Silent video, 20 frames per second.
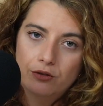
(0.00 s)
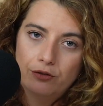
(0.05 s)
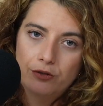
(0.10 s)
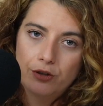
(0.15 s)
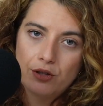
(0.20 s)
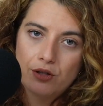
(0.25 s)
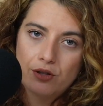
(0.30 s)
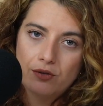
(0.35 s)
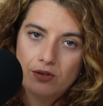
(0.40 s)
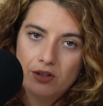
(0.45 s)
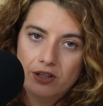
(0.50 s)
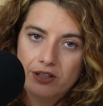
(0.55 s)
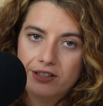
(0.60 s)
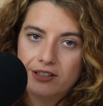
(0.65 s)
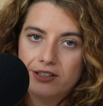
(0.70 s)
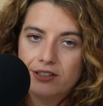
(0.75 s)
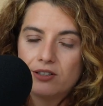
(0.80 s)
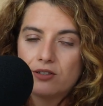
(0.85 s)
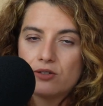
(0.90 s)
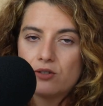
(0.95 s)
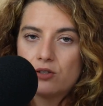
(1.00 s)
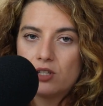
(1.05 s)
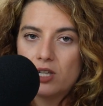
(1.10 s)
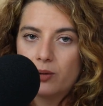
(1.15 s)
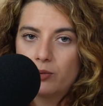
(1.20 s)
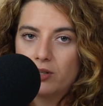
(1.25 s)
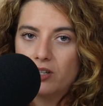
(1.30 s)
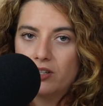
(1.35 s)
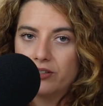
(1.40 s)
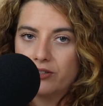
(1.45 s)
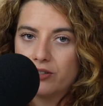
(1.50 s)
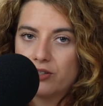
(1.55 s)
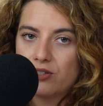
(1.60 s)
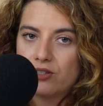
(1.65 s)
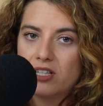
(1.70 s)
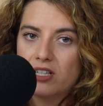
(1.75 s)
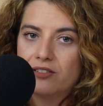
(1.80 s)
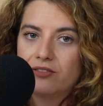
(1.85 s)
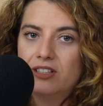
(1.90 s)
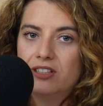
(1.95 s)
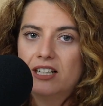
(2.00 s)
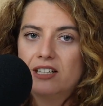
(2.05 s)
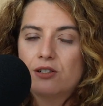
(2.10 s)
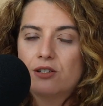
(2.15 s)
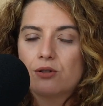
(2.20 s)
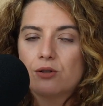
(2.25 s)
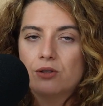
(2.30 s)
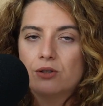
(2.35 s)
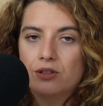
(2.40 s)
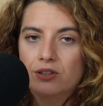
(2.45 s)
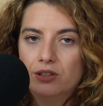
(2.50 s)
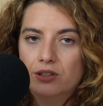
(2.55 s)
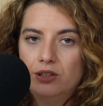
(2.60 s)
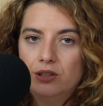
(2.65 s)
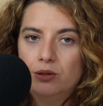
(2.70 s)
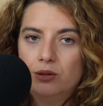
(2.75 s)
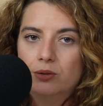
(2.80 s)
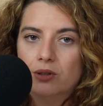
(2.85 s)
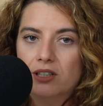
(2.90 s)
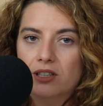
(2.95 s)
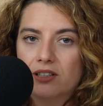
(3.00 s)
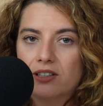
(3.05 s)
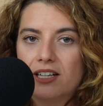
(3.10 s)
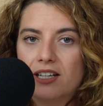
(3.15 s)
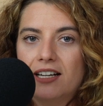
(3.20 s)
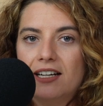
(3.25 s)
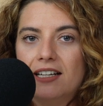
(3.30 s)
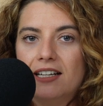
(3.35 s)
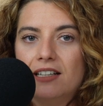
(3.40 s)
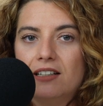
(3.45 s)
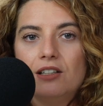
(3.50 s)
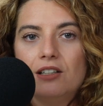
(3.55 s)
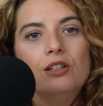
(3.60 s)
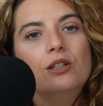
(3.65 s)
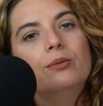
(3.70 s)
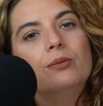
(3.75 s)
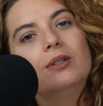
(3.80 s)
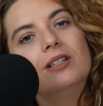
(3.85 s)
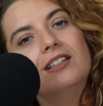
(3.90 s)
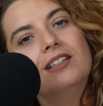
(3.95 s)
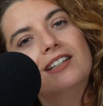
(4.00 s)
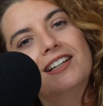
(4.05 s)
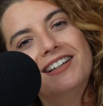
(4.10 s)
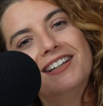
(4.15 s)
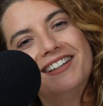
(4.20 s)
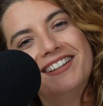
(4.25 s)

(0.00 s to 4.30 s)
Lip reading: First of all, stop calling yourself a dinosaur. You are a human.